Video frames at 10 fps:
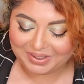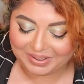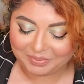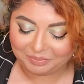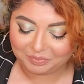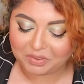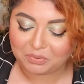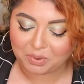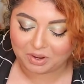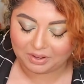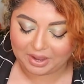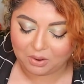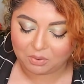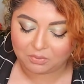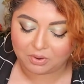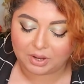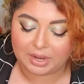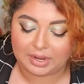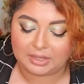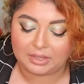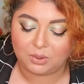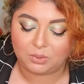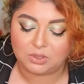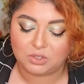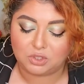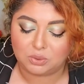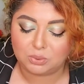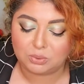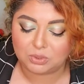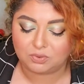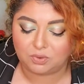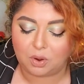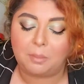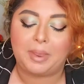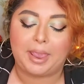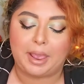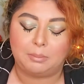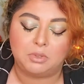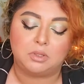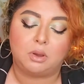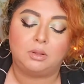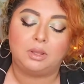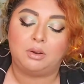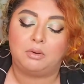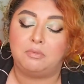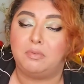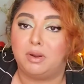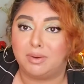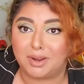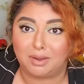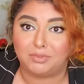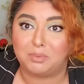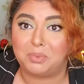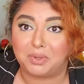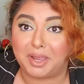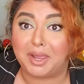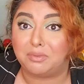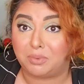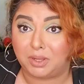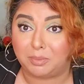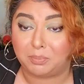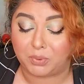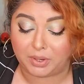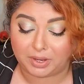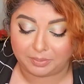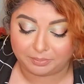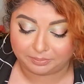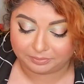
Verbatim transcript: um, for a layover, and those shoes from Amazon that are very comfortable and really pretty.